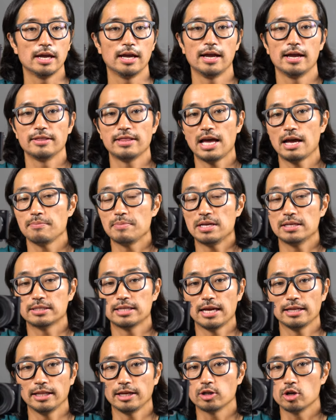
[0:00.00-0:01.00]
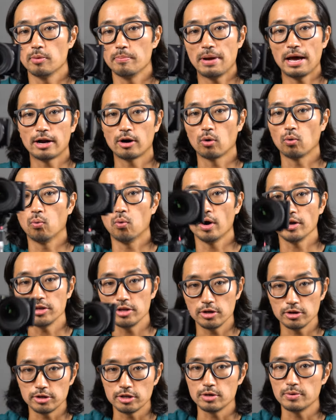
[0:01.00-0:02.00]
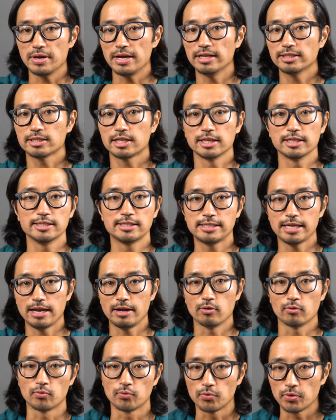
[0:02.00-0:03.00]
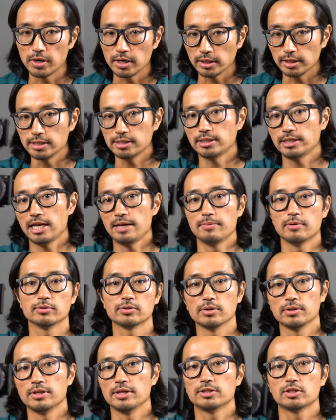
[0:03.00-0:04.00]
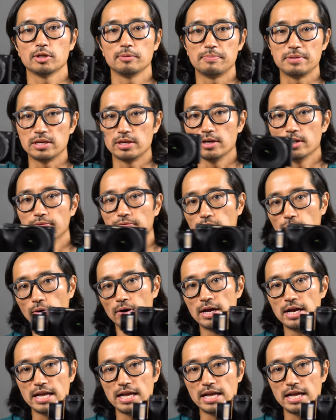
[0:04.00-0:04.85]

and that means that like no matter what you do, it's gonna stay really stable. So this would be good for